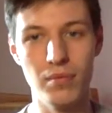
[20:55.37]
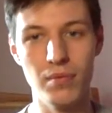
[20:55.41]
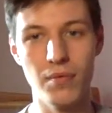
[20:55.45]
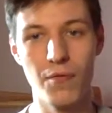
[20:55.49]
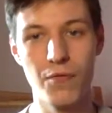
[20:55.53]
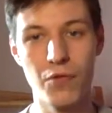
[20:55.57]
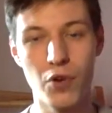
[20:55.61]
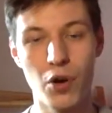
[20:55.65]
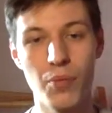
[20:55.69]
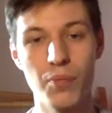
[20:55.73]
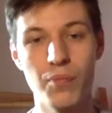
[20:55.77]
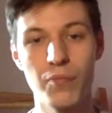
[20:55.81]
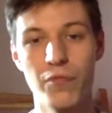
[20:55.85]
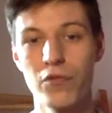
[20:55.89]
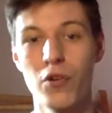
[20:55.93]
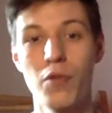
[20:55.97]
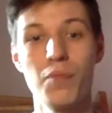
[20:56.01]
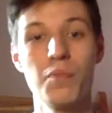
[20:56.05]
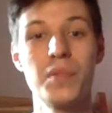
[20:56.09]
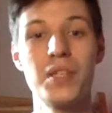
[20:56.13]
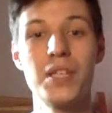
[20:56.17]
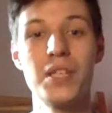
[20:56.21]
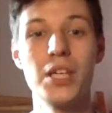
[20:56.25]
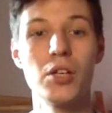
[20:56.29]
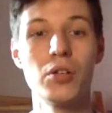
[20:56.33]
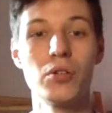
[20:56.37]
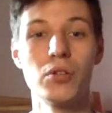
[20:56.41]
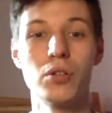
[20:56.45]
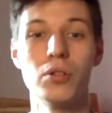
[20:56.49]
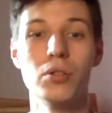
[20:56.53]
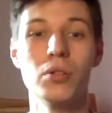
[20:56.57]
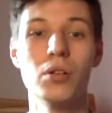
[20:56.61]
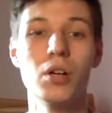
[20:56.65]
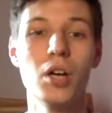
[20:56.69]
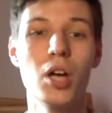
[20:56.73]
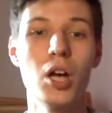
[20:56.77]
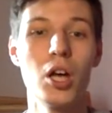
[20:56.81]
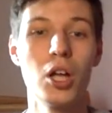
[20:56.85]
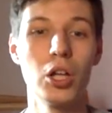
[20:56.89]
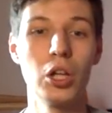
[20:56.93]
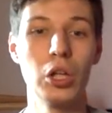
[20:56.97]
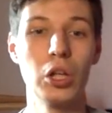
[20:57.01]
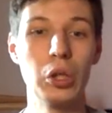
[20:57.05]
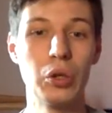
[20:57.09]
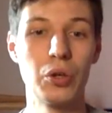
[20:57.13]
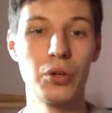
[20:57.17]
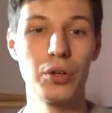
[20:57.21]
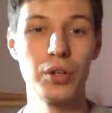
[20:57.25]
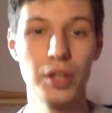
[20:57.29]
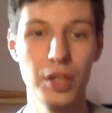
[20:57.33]
from zero
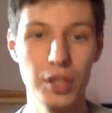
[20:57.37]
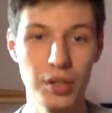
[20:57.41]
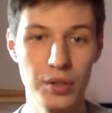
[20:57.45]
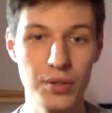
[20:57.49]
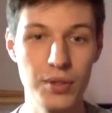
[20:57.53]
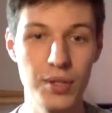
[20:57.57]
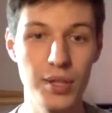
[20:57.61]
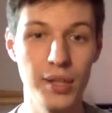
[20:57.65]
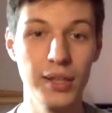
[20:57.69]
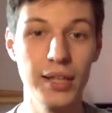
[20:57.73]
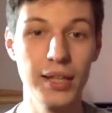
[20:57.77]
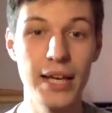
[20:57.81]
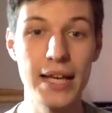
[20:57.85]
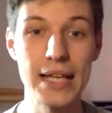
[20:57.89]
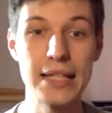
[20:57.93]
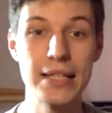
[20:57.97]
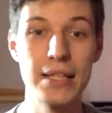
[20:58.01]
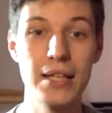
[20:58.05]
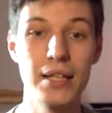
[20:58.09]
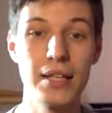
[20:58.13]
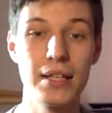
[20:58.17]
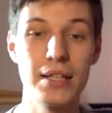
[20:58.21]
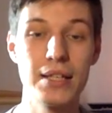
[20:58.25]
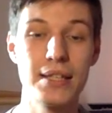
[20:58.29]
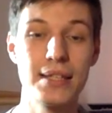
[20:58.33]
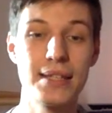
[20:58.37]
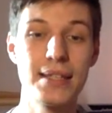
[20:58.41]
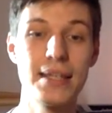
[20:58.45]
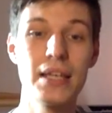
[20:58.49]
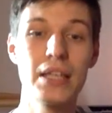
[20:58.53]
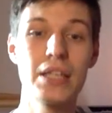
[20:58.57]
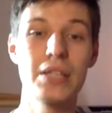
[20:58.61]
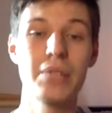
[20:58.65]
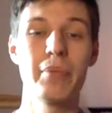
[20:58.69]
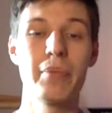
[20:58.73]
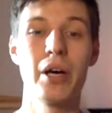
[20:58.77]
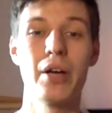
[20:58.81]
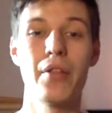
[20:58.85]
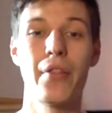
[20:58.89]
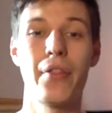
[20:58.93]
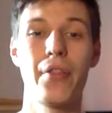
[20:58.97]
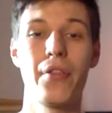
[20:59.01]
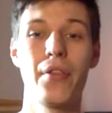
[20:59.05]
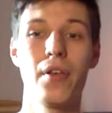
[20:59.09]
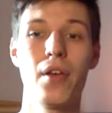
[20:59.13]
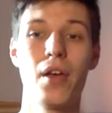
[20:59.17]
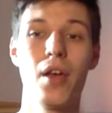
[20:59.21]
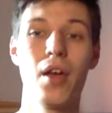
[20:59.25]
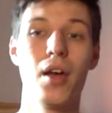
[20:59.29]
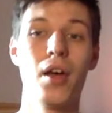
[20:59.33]
learn it less than 6
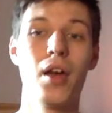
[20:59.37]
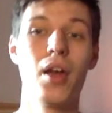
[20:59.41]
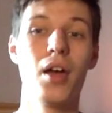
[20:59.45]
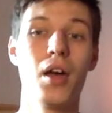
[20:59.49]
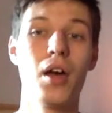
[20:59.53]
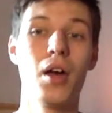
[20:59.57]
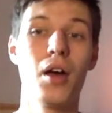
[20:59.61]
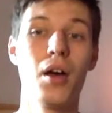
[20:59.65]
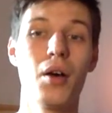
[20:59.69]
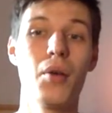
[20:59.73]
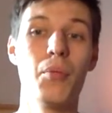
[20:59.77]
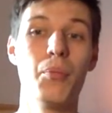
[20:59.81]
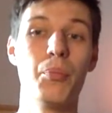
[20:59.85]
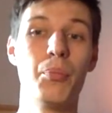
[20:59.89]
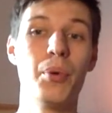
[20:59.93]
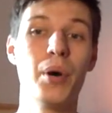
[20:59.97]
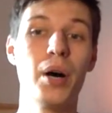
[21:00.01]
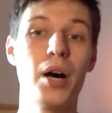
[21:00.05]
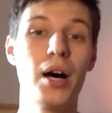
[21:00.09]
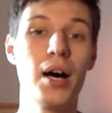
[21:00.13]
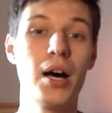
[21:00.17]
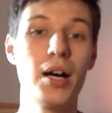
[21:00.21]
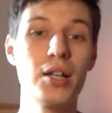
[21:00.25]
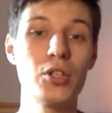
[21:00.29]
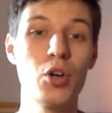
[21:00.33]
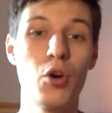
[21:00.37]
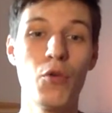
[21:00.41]
months. But